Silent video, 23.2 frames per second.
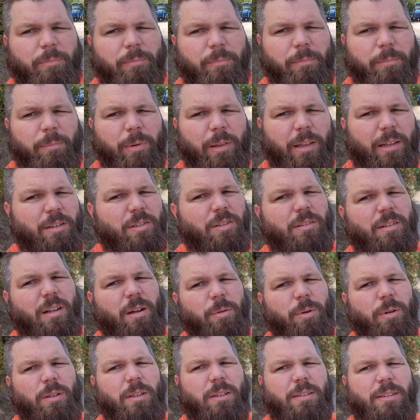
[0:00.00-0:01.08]
But that's just not
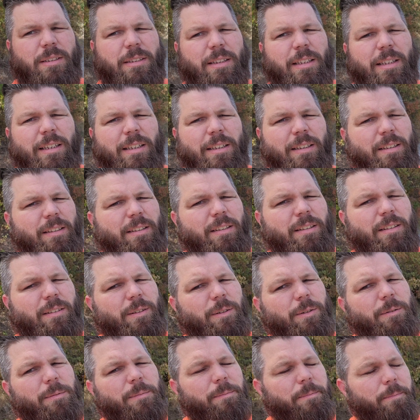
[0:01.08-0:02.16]
realistic.
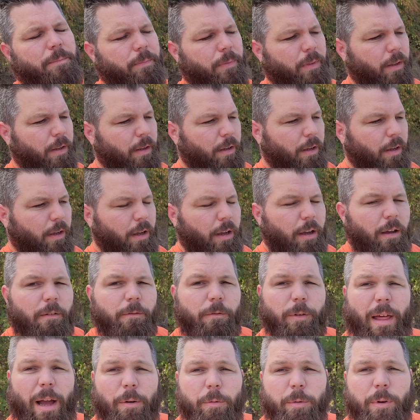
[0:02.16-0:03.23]
So for
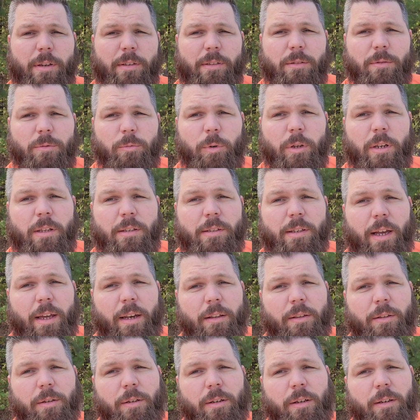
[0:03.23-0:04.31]
that reason, we
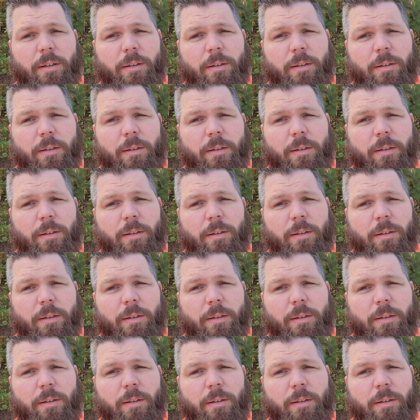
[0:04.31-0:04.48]
decided to